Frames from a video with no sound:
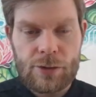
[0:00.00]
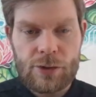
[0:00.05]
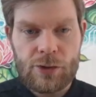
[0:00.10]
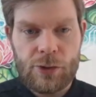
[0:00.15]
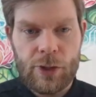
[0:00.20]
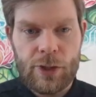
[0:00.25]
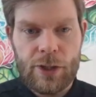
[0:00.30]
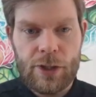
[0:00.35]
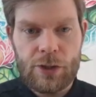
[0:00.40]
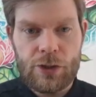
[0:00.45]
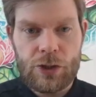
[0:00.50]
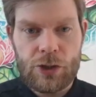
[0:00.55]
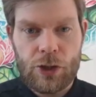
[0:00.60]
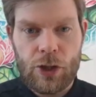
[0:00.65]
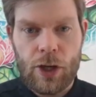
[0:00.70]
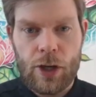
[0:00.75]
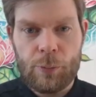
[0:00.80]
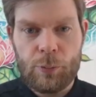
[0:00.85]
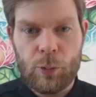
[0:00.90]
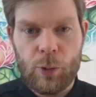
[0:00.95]
So I did
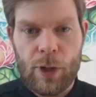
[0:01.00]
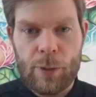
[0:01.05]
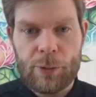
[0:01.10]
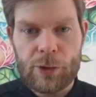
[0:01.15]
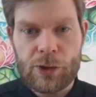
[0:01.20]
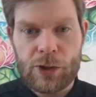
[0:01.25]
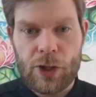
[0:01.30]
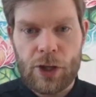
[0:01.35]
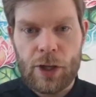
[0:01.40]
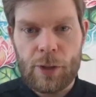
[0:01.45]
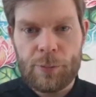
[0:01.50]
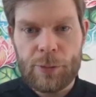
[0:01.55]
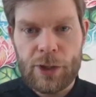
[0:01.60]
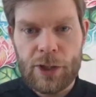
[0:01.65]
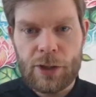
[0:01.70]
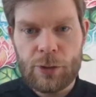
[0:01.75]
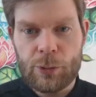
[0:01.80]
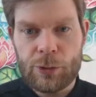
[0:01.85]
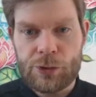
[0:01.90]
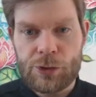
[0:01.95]
shop, weapon shop
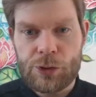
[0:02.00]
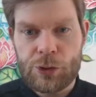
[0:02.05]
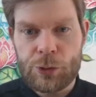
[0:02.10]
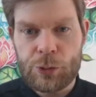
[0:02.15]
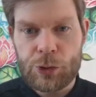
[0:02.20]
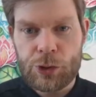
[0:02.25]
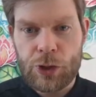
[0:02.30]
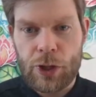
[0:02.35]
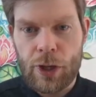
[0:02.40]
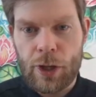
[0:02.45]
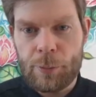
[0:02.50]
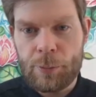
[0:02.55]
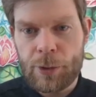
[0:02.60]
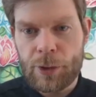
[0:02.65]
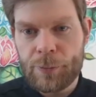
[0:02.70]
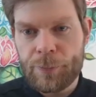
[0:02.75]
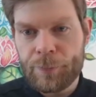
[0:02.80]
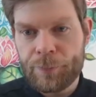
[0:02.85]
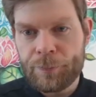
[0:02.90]
equals new shop.